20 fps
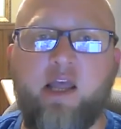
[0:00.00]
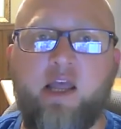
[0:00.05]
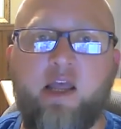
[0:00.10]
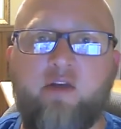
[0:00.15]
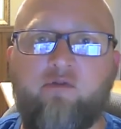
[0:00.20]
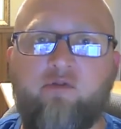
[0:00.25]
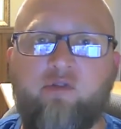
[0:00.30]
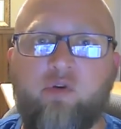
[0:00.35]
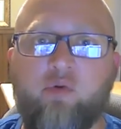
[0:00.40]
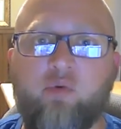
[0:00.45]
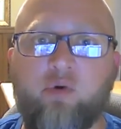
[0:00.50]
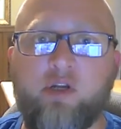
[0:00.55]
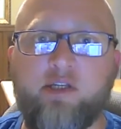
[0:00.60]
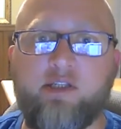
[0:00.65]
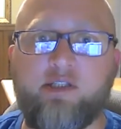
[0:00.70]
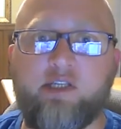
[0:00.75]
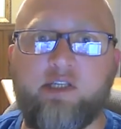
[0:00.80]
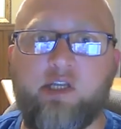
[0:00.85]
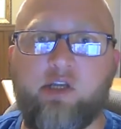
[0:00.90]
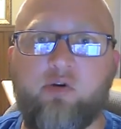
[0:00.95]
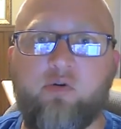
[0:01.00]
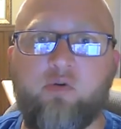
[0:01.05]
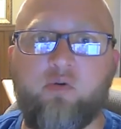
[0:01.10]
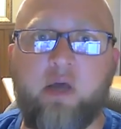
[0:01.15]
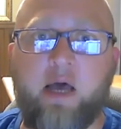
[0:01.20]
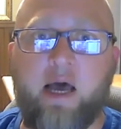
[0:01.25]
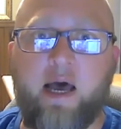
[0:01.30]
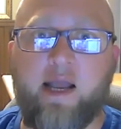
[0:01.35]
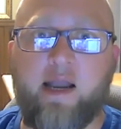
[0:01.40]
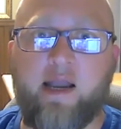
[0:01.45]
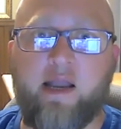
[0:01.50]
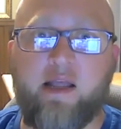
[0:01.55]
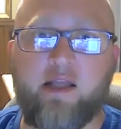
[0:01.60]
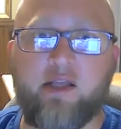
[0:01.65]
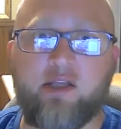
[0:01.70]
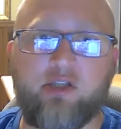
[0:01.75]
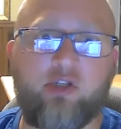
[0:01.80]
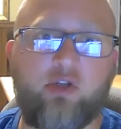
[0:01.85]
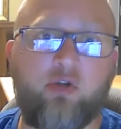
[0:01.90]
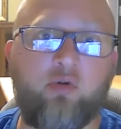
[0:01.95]
If you want to see who God
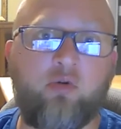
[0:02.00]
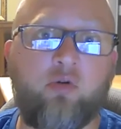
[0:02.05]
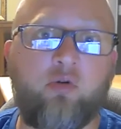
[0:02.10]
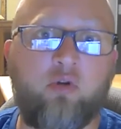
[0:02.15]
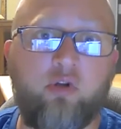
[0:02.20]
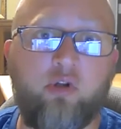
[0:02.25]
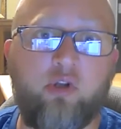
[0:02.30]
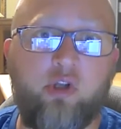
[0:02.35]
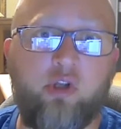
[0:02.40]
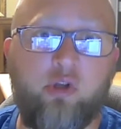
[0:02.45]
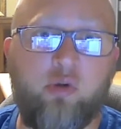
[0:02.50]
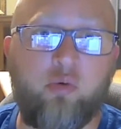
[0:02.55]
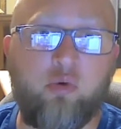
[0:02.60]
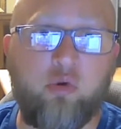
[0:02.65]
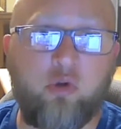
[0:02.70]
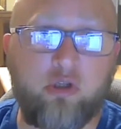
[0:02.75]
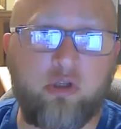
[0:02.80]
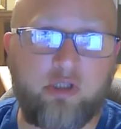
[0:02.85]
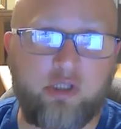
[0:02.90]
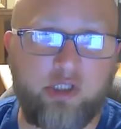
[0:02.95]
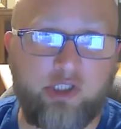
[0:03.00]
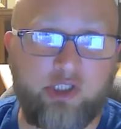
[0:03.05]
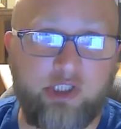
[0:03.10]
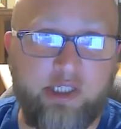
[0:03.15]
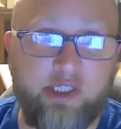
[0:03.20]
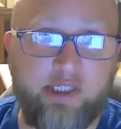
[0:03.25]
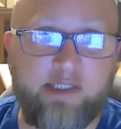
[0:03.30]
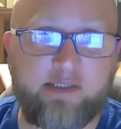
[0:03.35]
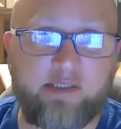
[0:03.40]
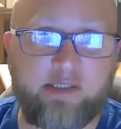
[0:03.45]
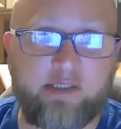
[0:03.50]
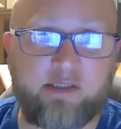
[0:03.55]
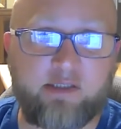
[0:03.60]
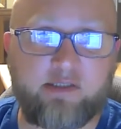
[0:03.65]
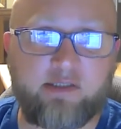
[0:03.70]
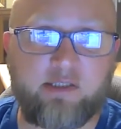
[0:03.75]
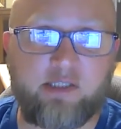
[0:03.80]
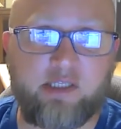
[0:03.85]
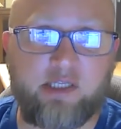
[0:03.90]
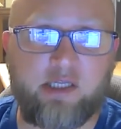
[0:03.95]
is, you look to
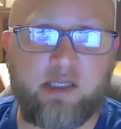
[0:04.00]
Jesus